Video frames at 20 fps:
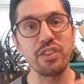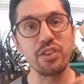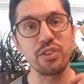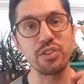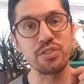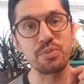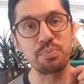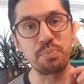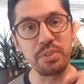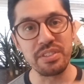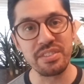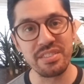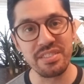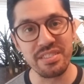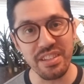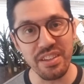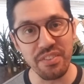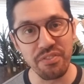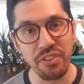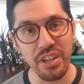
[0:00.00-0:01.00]

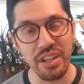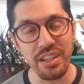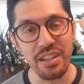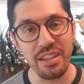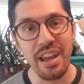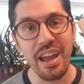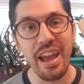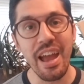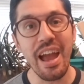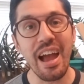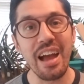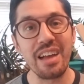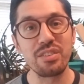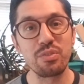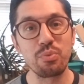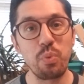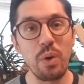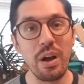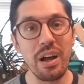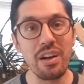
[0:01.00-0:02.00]
specific as
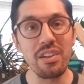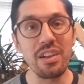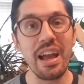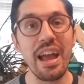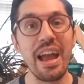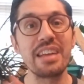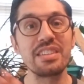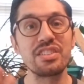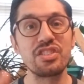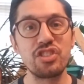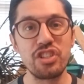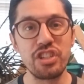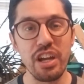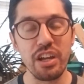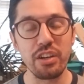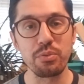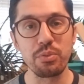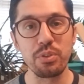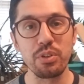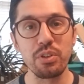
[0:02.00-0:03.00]
well as
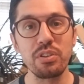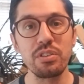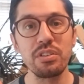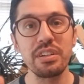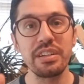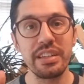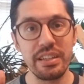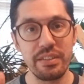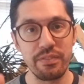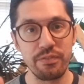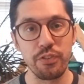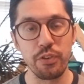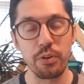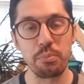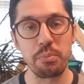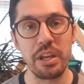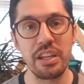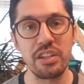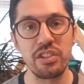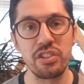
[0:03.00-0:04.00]
general
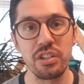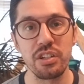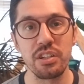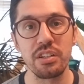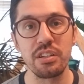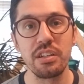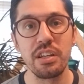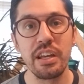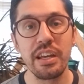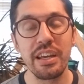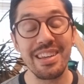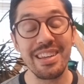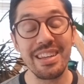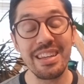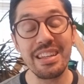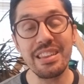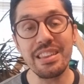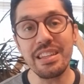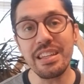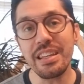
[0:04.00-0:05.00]
information
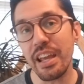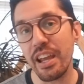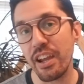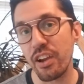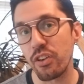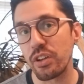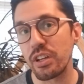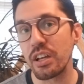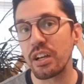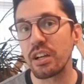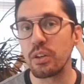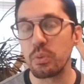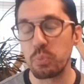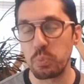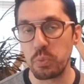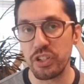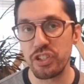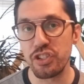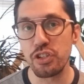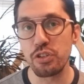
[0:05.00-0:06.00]
in the area in
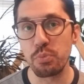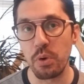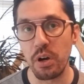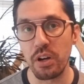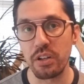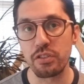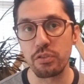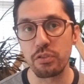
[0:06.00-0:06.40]
which you want to